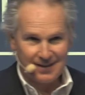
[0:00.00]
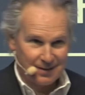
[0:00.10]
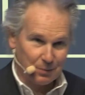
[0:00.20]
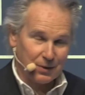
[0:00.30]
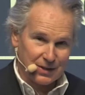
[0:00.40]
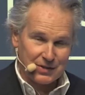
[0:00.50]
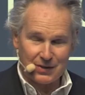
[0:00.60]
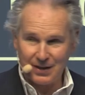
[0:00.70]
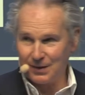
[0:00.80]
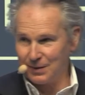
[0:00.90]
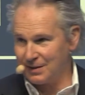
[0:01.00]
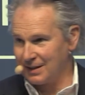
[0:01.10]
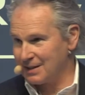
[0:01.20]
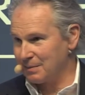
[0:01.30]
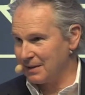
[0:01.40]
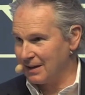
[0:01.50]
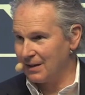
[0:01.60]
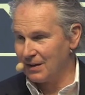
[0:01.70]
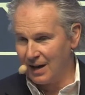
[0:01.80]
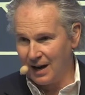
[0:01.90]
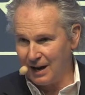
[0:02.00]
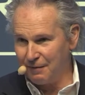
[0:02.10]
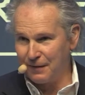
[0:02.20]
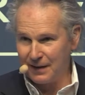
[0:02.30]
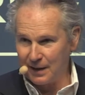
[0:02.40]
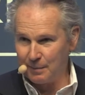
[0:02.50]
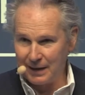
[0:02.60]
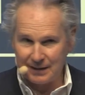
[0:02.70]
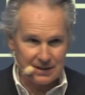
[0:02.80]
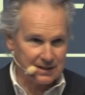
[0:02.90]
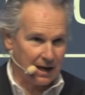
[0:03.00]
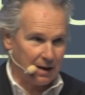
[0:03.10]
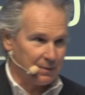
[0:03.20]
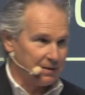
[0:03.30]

we're in a sauna, who thinks about, I forget about this comment